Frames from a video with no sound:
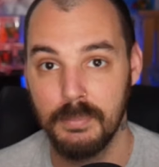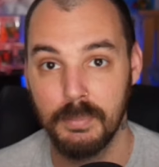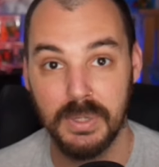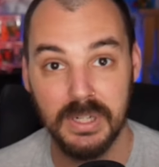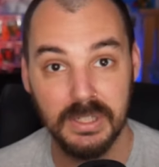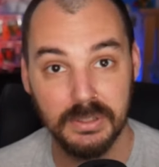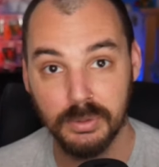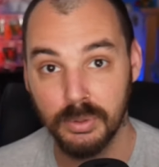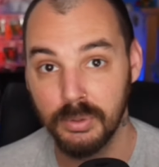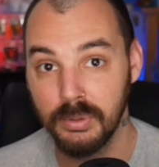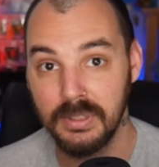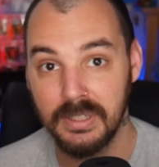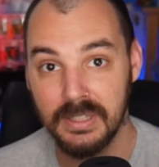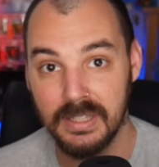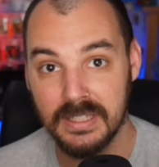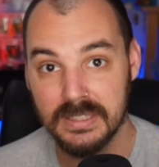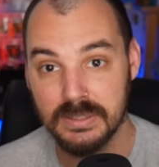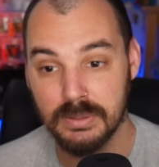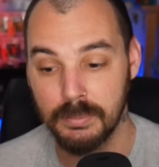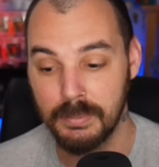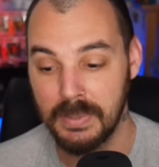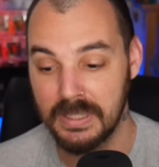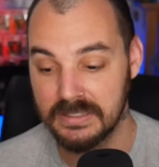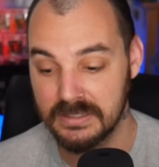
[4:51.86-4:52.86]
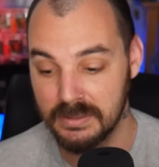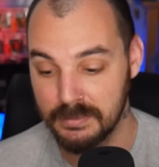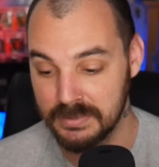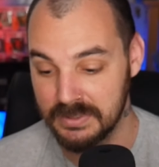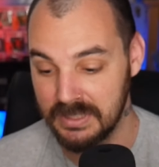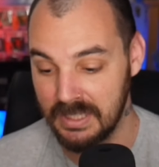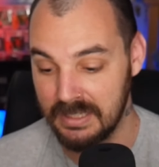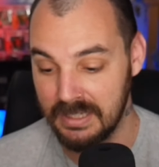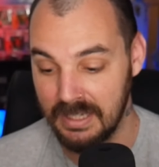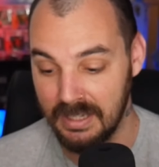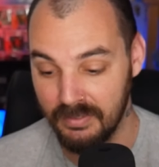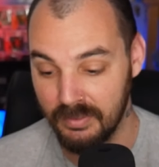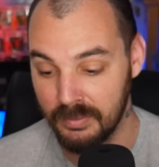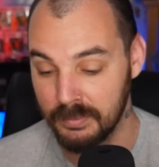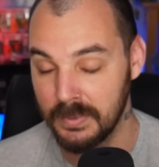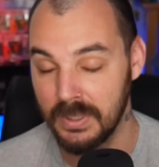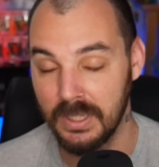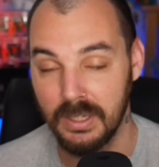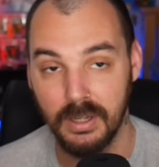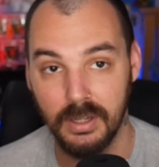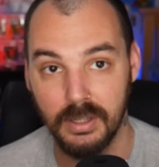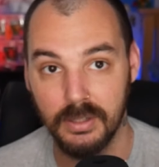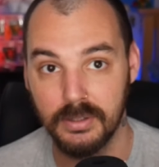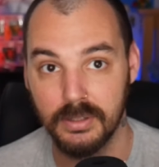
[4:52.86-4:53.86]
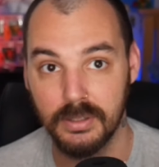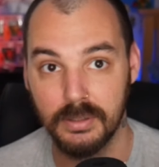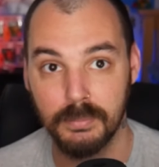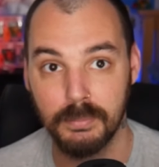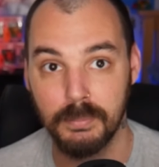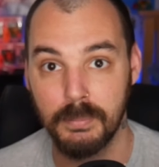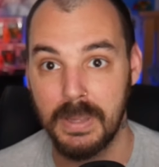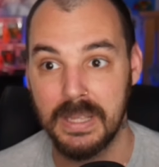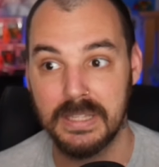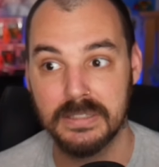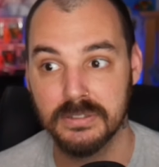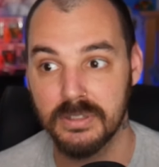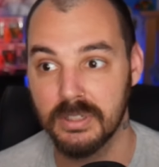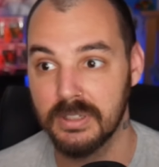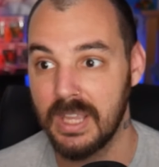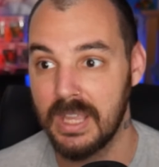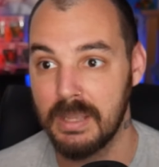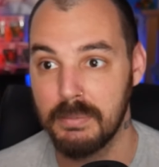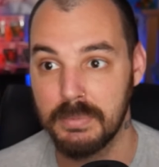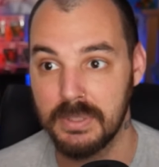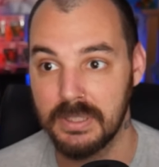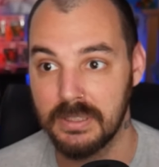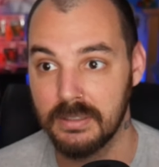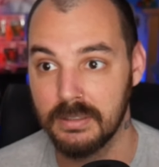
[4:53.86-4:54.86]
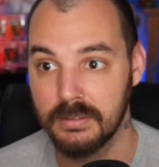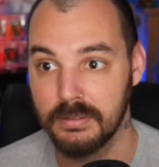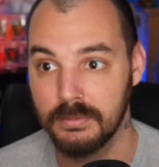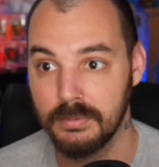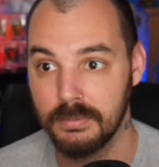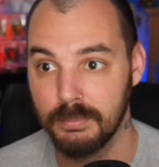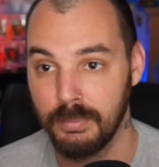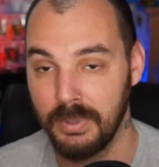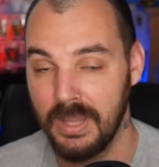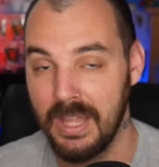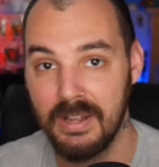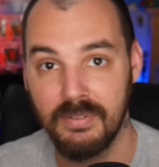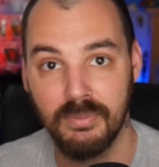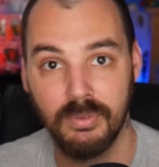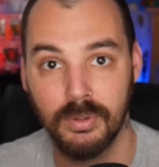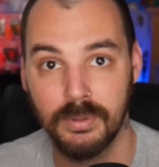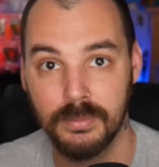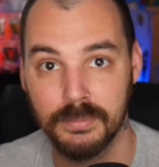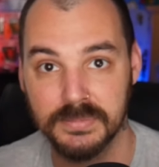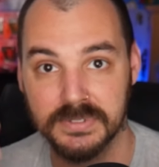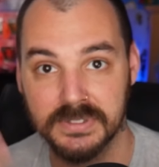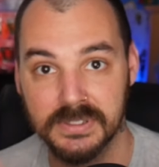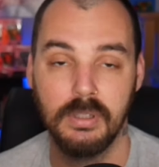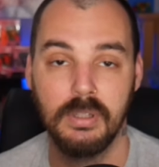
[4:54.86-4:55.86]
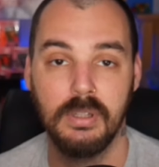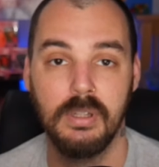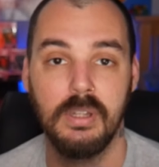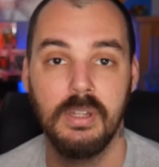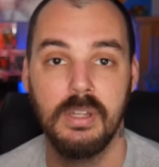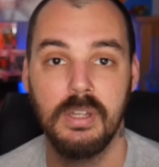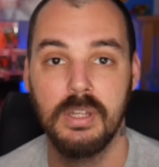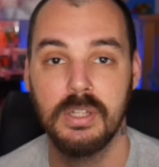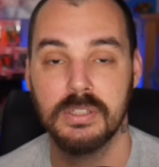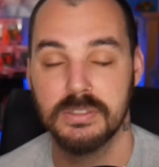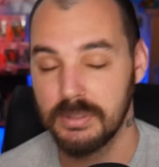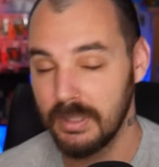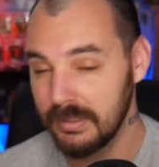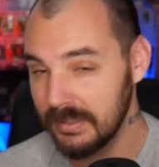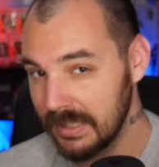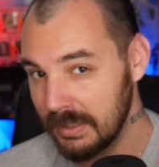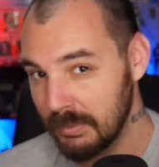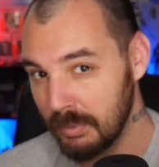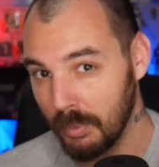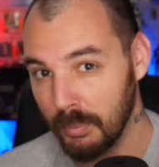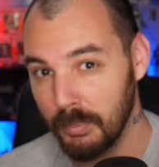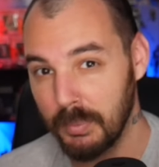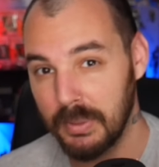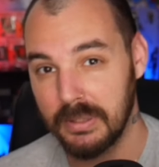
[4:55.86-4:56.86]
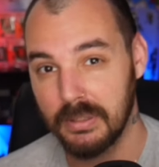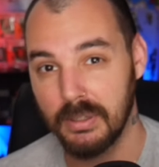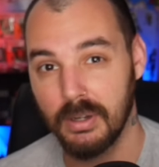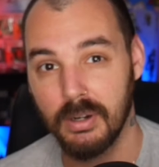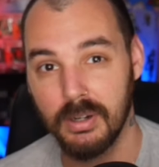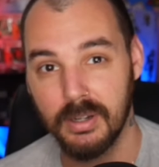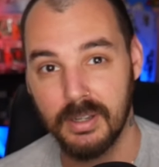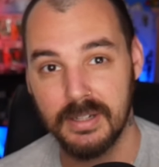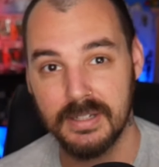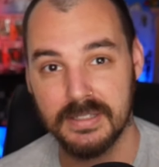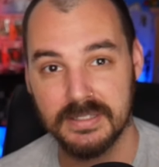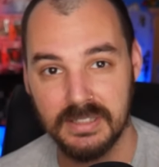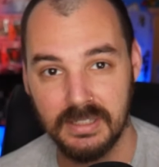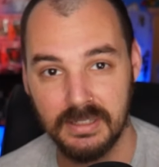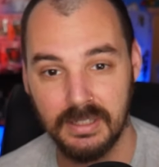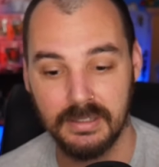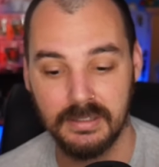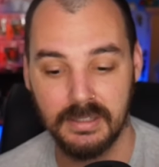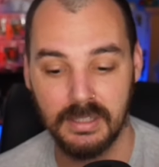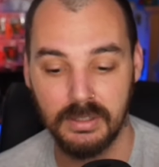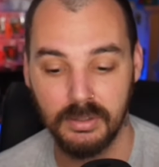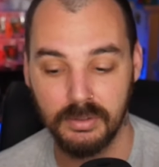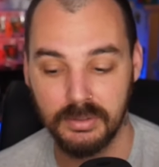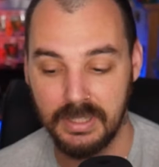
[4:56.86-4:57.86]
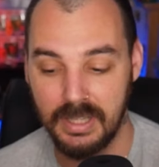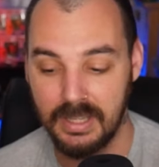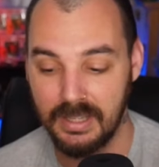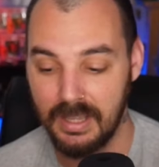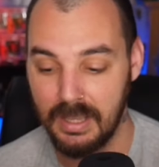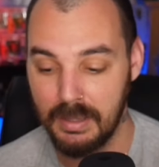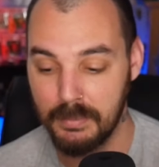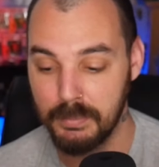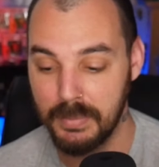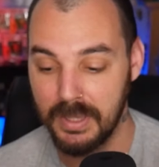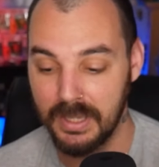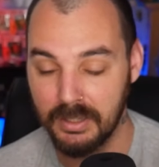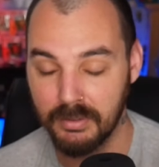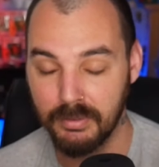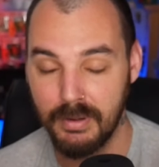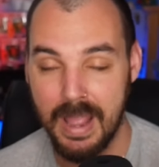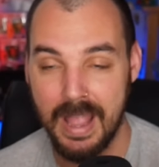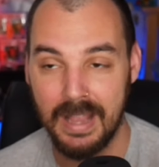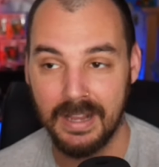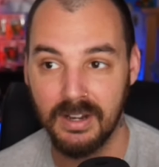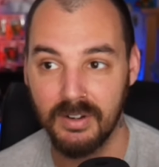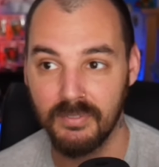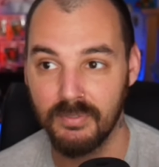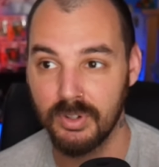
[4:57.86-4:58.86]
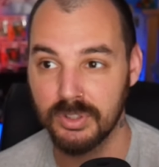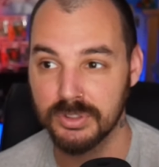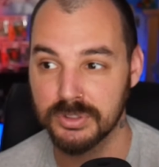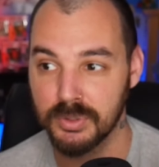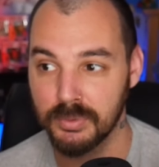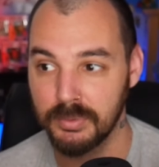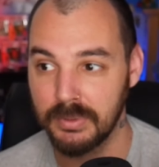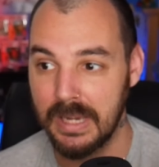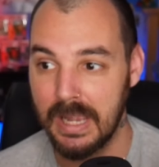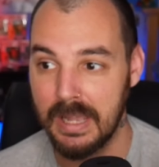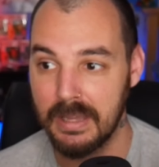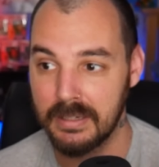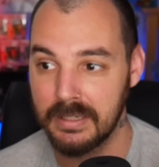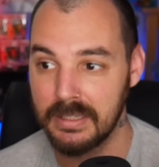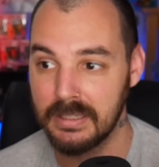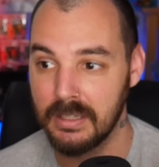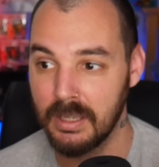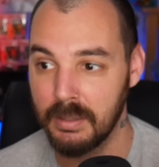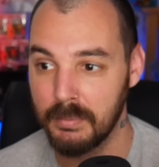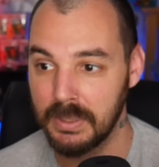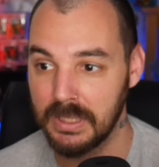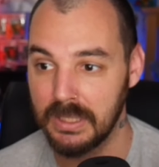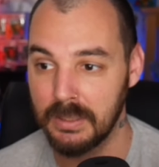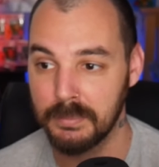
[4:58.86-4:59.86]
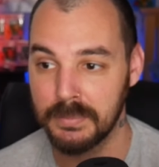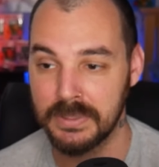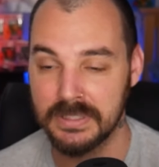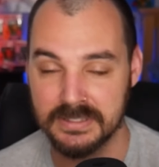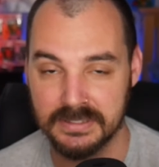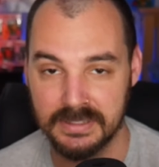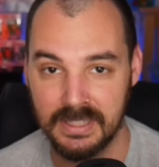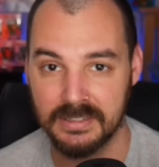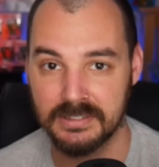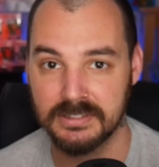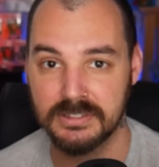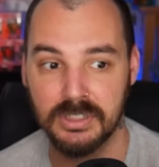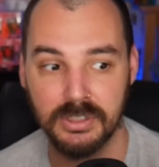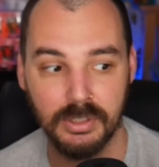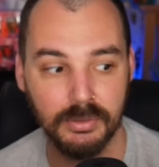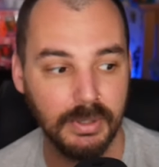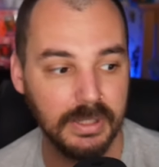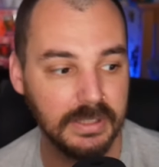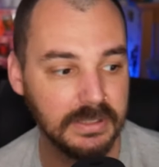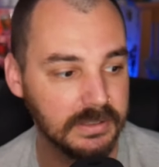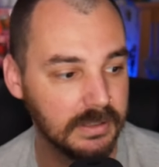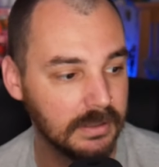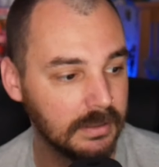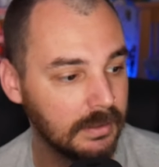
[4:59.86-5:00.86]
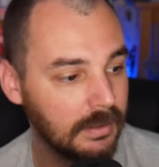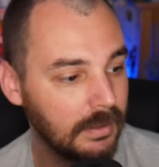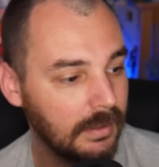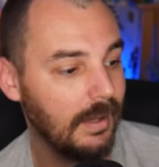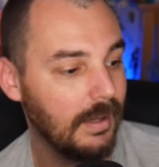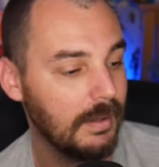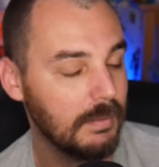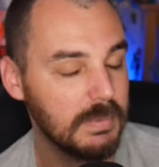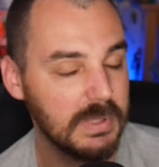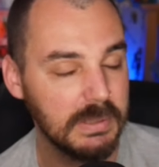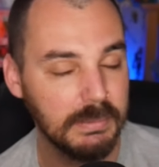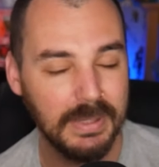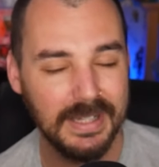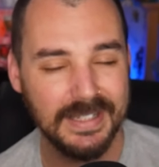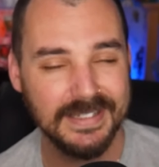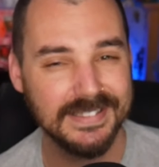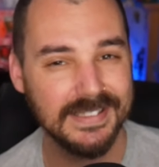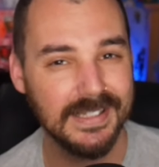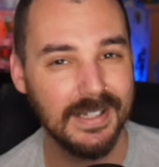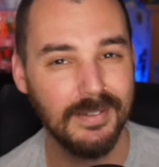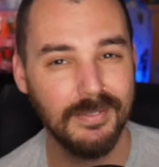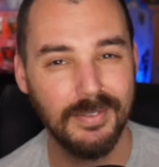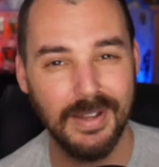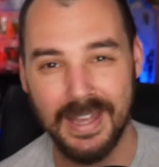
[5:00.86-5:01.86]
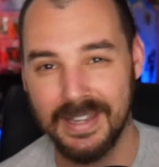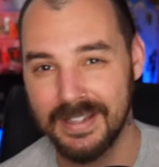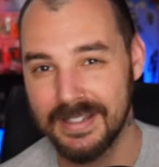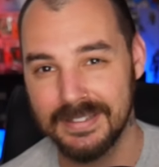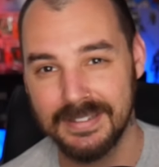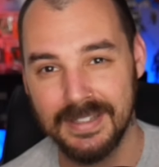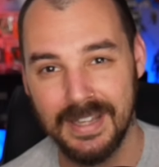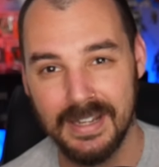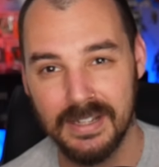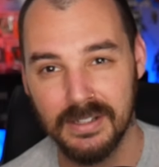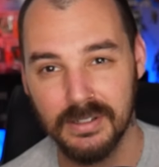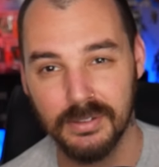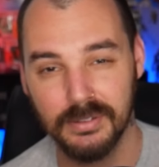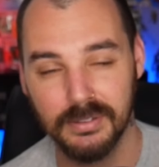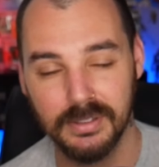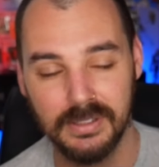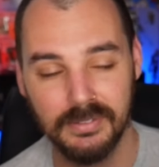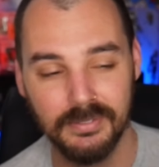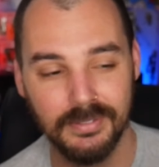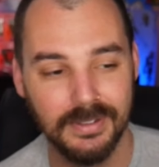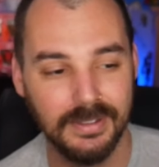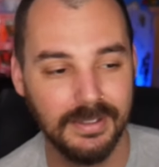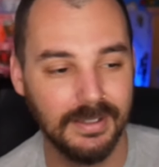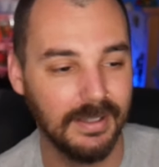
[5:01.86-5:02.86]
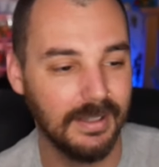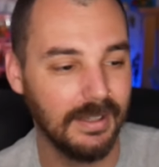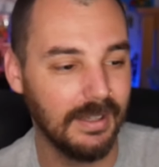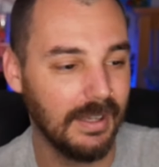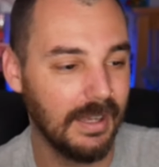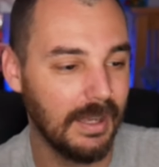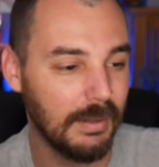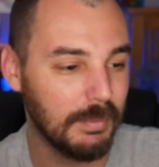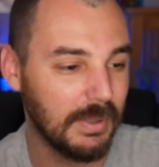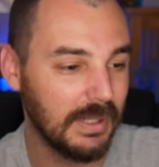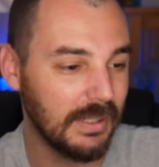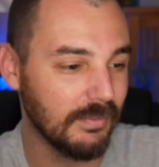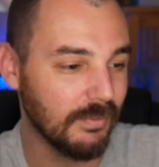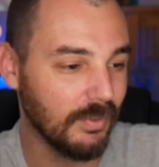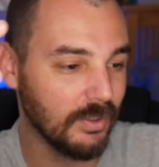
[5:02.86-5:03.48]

but it truly is what makes them stand out from the other major gaming platforms. So I think we really are going to see Nintendo take a big crack at virtual reality coming up this next generation. Me myself, I could take it or leave it. I mean,